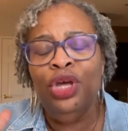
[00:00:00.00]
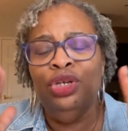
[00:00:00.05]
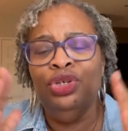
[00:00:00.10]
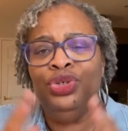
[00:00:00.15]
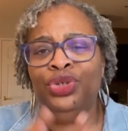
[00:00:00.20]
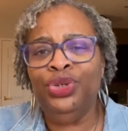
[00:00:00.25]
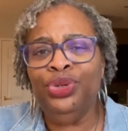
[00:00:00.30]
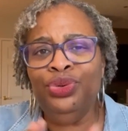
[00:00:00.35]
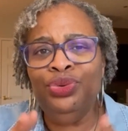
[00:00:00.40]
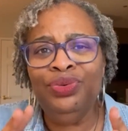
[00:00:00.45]

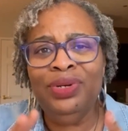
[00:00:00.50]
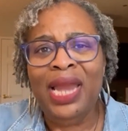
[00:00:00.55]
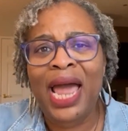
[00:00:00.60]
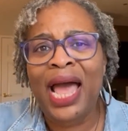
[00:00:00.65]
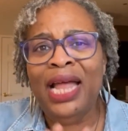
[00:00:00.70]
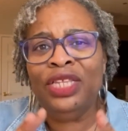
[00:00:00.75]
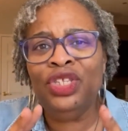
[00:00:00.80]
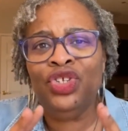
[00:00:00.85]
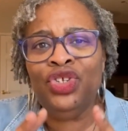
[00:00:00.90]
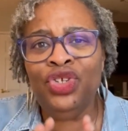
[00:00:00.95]
Do
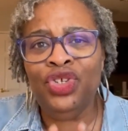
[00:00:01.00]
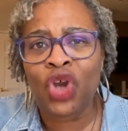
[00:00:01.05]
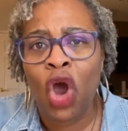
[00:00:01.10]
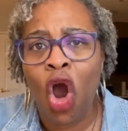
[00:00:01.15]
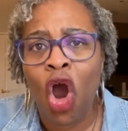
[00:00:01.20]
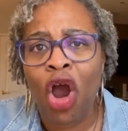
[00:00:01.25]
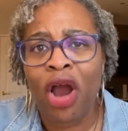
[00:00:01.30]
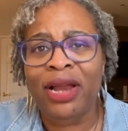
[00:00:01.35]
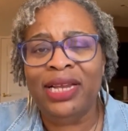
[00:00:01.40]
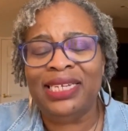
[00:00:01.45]
not
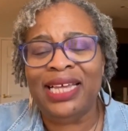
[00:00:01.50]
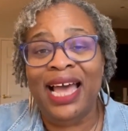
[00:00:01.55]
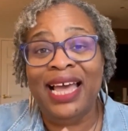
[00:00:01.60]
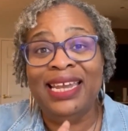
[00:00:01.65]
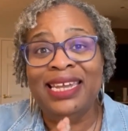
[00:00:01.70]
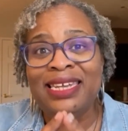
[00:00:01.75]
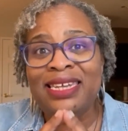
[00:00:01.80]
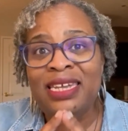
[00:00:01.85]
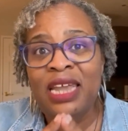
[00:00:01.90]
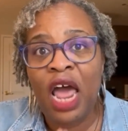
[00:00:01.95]
start
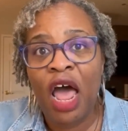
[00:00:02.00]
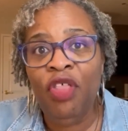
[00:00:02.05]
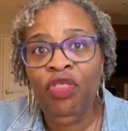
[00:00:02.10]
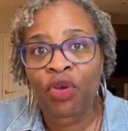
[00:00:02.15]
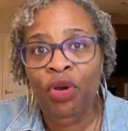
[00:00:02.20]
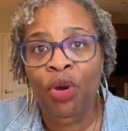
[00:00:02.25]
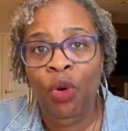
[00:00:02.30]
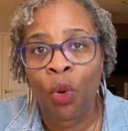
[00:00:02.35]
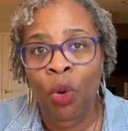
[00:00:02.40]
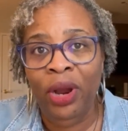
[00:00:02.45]

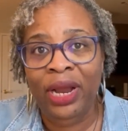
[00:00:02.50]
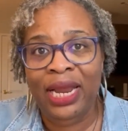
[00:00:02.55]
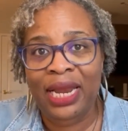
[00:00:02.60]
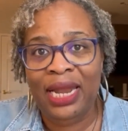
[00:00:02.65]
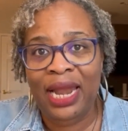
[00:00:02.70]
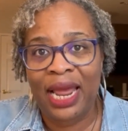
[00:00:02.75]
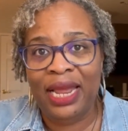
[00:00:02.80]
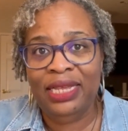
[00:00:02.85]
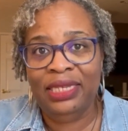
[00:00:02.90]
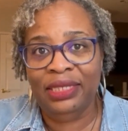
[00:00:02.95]
another
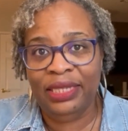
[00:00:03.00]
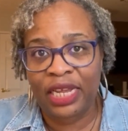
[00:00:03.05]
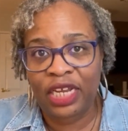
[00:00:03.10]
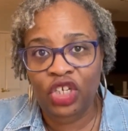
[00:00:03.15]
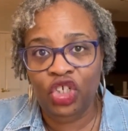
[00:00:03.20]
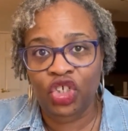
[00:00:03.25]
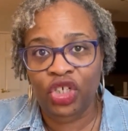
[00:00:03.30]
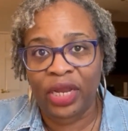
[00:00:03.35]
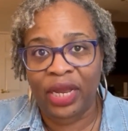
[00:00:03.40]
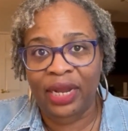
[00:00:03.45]

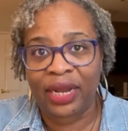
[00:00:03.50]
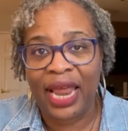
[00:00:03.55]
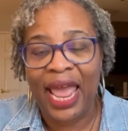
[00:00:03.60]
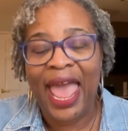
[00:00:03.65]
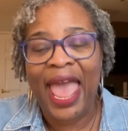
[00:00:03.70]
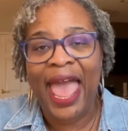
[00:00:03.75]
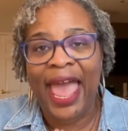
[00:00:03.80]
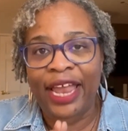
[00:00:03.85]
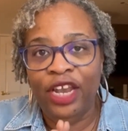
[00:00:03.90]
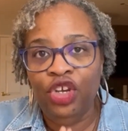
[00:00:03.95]
organization
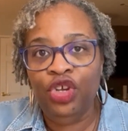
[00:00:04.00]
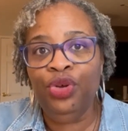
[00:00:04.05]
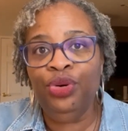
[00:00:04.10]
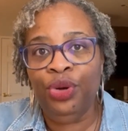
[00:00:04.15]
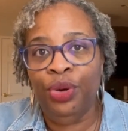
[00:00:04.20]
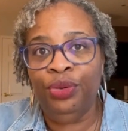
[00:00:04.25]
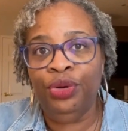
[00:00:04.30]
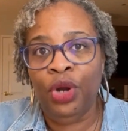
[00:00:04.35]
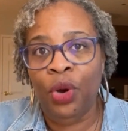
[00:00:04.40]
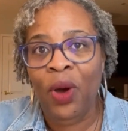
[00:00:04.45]
and you
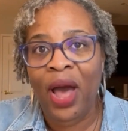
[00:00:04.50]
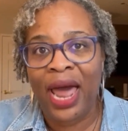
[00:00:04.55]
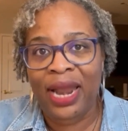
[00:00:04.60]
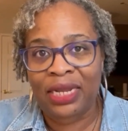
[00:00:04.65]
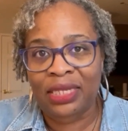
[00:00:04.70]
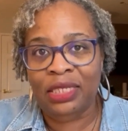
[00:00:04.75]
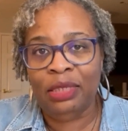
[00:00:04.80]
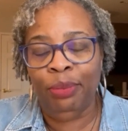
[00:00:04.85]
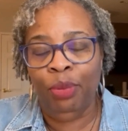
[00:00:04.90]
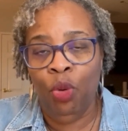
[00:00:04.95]
don't know how to
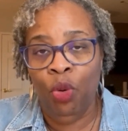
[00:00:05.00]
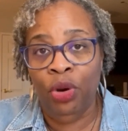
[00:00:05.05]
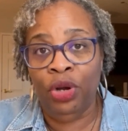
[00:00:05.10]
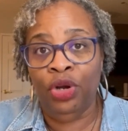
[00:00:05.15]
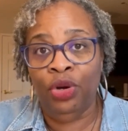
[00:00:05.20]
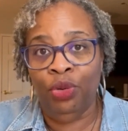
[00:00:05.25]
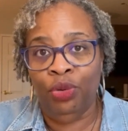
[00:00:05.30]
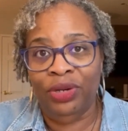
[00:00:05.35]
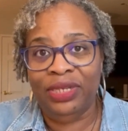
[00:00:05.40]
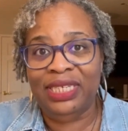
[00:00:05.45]
support it
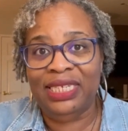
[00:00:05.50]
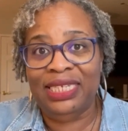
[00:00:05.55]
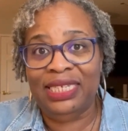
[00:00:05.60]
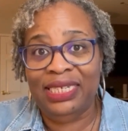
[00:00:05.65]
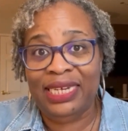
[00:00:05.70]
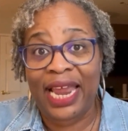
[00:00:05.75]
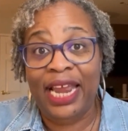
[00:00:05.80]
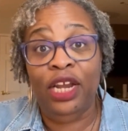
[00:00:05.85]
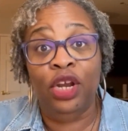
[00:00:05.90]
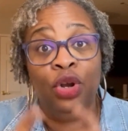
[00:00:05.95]
or
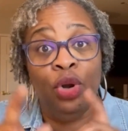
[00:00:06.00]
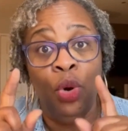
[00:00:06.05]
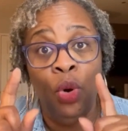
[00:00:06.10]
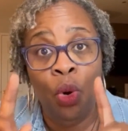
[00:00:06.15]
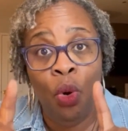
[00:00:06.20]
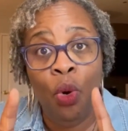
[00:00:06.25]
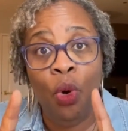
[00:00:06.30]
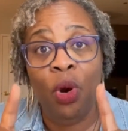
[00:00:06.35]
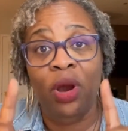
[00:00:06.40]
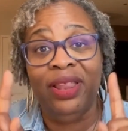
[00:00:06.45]
sustain it,
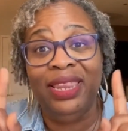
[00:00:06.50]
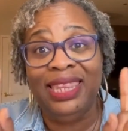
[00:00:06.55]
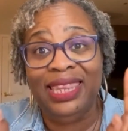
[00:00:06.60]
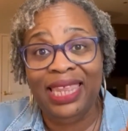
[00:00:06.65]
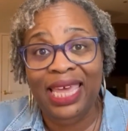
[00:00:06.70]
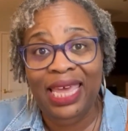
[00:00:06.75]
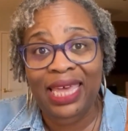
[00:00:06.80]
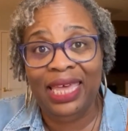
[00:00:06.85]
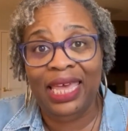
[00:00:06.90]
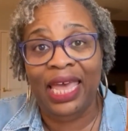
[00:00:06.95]
or
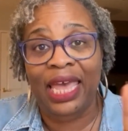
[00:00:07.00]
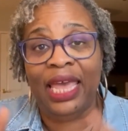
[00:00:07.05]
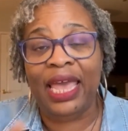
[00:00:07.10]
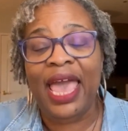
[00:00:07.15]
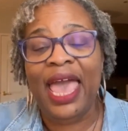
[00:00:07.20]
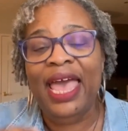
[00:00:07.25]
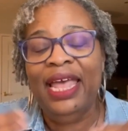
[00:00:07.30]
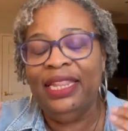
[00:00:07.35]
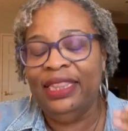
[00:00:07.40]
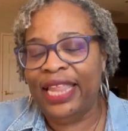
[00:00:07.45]
thinking
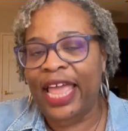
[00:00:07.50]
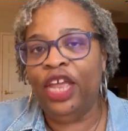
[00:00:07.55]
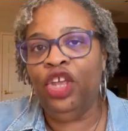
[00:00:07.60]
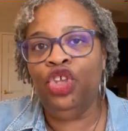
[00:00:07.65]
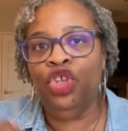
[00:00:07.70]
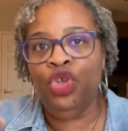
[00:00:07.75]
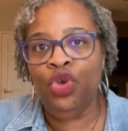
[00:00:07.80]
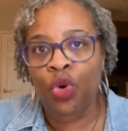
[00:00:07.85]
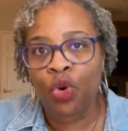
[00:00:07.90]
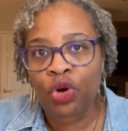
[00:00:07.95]

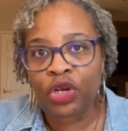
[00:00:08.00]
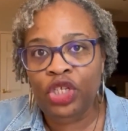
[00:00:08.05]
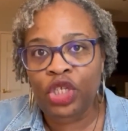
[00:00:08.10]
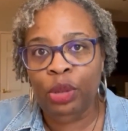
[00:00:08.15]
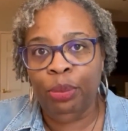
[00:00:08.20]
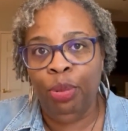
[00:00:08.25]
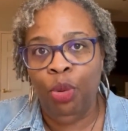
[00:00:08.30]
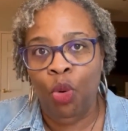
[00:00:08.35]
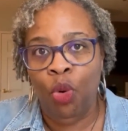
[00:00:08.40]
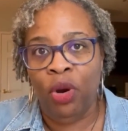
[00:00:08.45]
that your
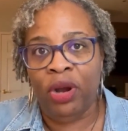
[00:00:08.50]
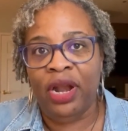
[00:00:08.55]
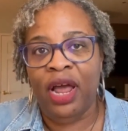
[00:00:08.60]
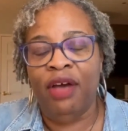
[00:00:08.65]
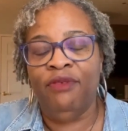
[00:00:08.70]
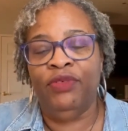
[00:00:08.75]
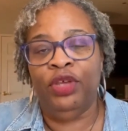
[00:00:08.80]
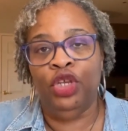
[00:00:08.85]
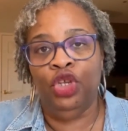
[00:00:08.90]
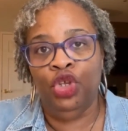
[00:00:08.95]
support
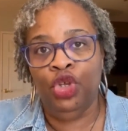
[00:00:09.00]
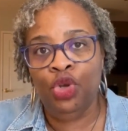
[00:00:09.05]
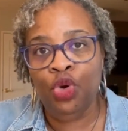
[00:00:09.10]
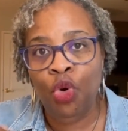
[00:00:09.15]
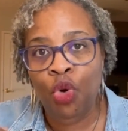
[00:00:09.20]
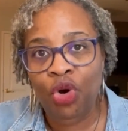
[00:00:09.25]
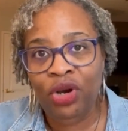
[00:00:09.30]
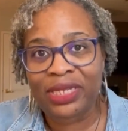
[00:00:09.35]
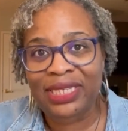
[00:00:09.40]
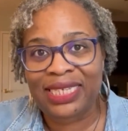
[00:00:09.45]
of it,
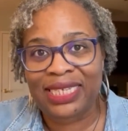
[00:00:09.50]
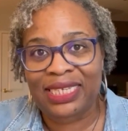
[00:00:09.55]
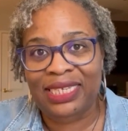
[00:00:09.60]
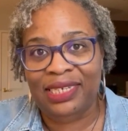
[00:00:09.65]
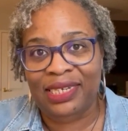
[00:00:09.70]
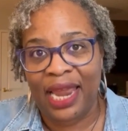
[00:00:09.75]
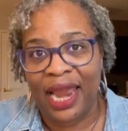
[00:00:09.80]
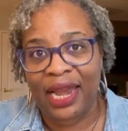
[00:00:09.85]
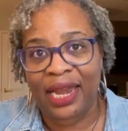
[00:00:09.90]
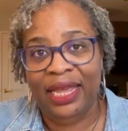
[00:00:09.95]
you're
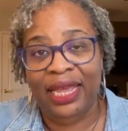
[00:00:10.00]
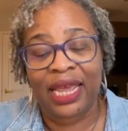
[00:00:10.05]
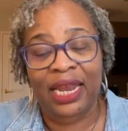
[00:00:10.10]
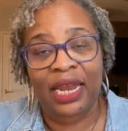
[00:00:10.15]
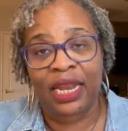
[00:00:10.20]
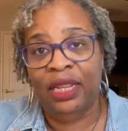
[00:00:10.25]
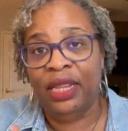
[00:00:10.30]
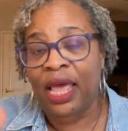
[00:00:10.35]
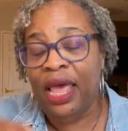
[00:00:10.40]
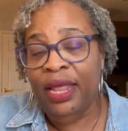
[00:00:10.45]
sustaining it,
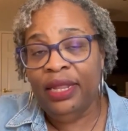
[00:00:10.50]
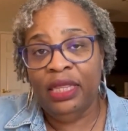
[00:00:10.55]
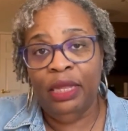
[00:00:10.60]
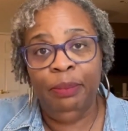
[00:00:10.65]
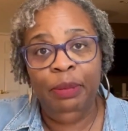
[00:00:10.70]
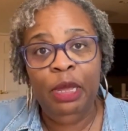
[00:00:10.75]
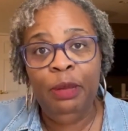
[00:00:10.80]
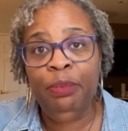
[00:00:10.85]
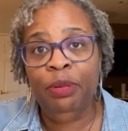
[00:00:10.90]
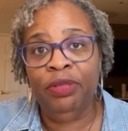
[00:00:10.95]
and the
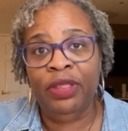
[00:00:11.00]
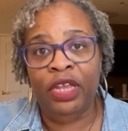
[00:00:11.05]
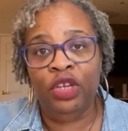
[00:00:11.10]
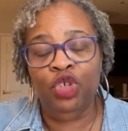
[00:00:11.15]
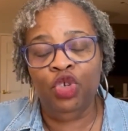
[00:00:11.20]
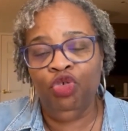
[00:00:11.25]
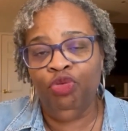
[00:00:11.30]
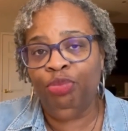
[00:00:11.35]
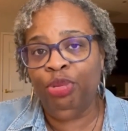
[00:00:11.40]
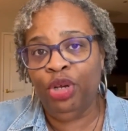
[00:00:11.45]
people that
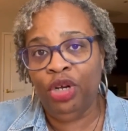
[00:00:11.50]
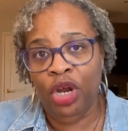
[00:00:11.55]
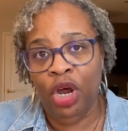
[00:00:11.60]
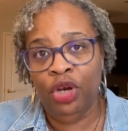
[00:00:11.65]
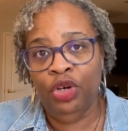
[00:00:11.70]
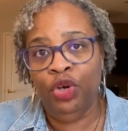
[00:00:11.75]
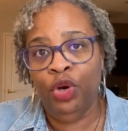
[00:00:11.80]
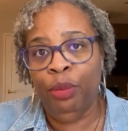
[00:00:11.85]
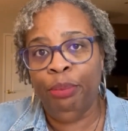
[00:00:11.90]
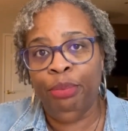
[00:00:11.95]
you've put on
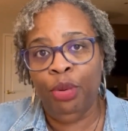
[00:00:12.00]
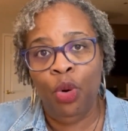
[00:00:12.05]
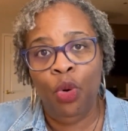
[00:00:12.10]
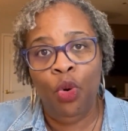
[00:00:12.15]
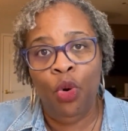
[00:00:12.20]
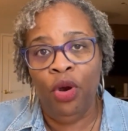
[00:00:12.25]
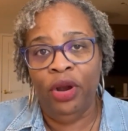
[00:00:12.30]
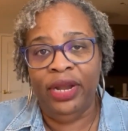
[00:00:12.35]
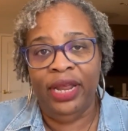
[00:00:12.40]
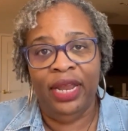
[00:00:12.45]
your
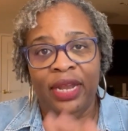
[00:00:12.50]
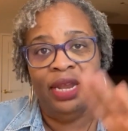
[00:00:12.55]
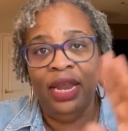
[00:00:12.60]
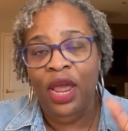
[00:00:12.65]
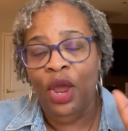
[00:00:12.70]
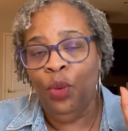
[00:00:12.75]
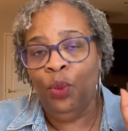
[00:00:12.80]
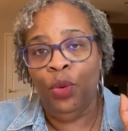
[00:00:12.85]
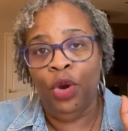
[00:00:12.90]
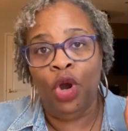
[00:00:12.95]
board and
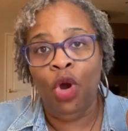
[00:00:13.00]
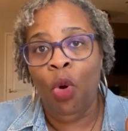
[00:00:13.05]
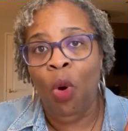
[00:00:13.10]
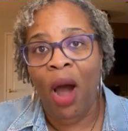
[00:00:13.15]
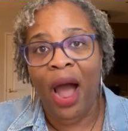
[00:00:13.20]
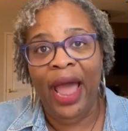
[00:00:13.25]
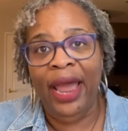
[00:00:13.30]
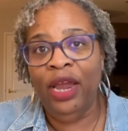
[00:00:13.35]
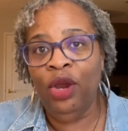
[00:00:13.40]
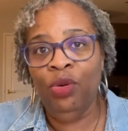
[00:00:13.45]

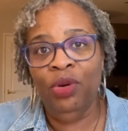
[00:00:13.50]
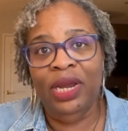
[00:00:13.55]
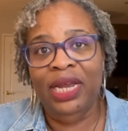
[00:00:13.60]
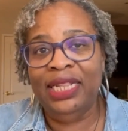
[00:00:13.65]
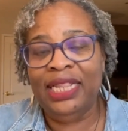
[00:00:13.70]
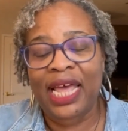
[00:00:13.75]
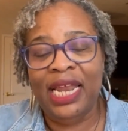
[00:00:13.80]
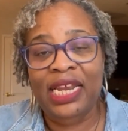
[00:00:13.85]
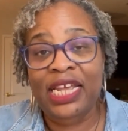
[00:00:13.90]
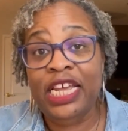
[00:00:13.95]
requiring
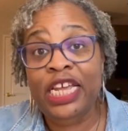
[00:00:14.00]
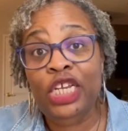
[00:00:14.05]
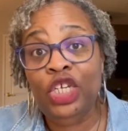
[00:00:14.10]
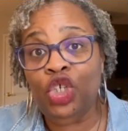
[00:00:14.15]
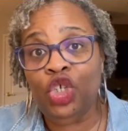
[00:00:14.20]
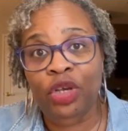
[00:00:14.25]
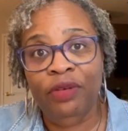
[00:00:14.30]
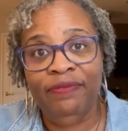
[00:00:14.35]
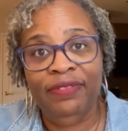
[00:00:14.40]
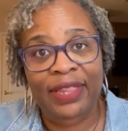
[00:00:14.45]
that each
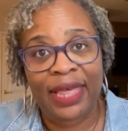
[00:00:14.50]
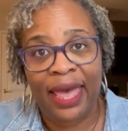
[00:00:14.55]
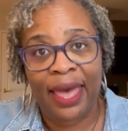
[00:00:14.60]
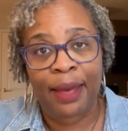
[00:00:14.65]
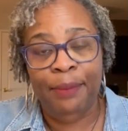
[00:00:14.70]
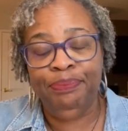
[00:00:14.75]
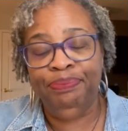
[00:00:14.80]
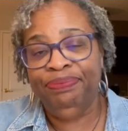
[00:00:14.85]
of them